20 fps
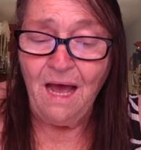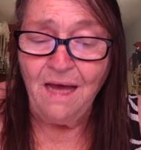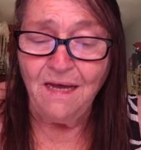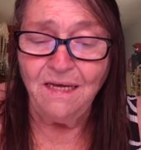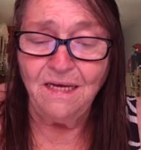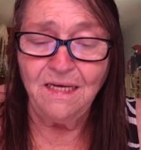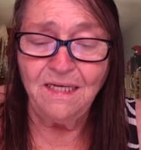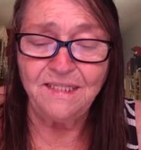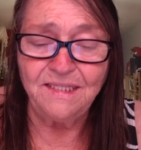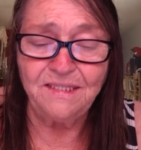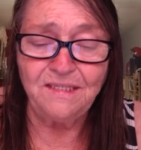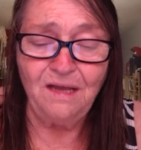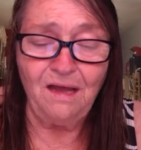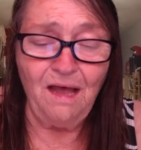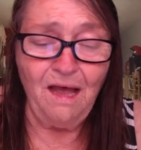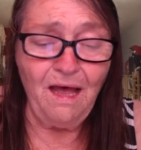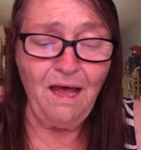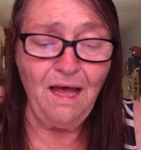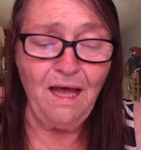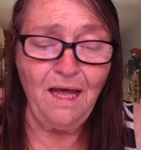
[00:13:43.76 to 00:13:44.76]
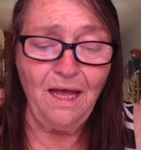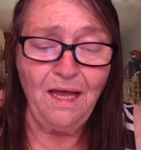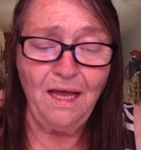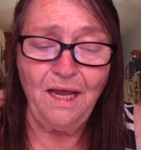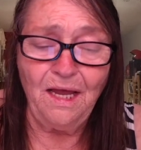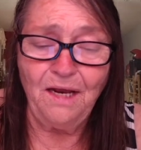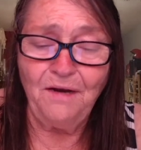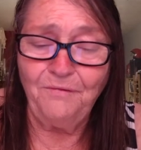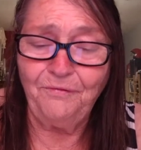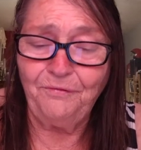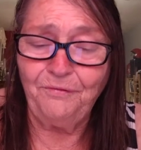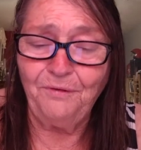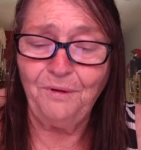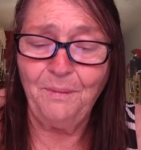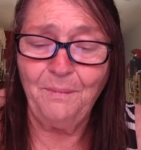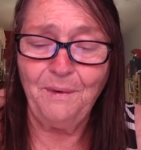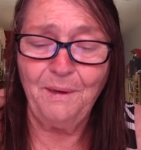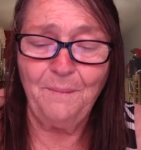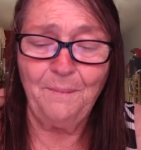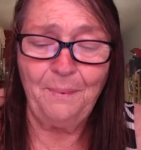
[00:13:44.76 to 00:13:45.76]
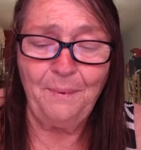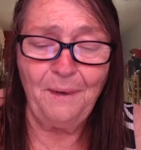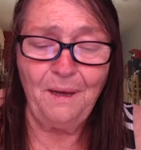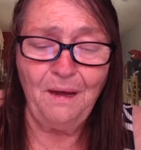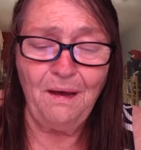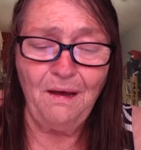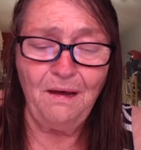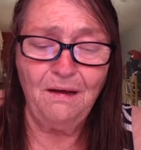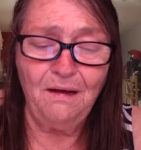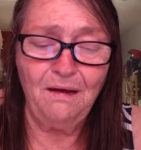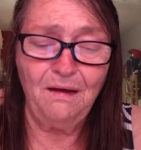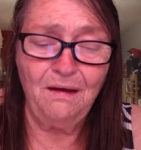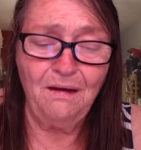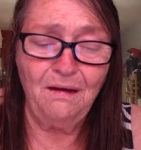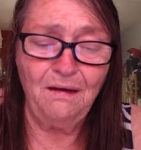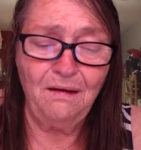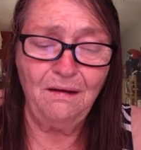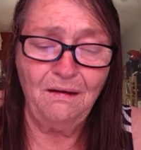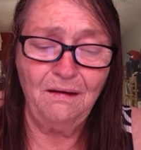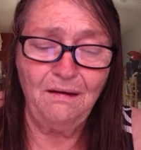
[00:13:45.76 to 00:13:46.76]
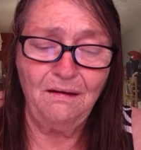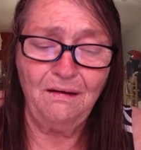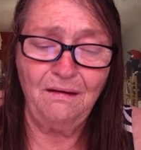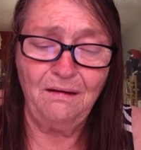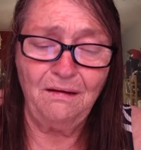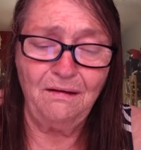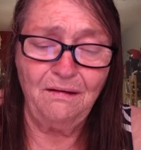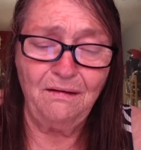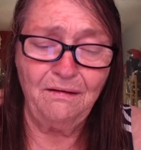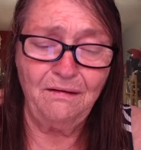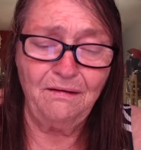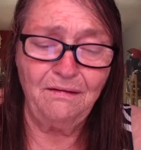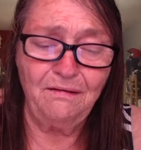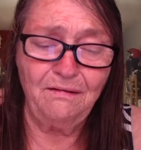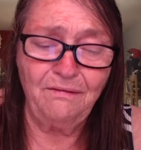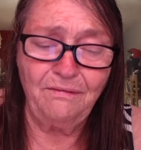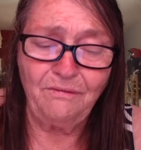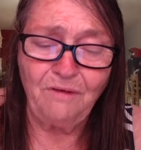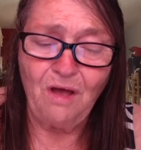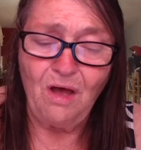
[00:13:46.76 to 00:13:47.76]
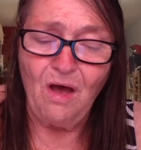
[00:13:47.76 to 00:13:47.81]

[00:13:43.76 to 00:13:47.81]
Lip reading: a sign from above.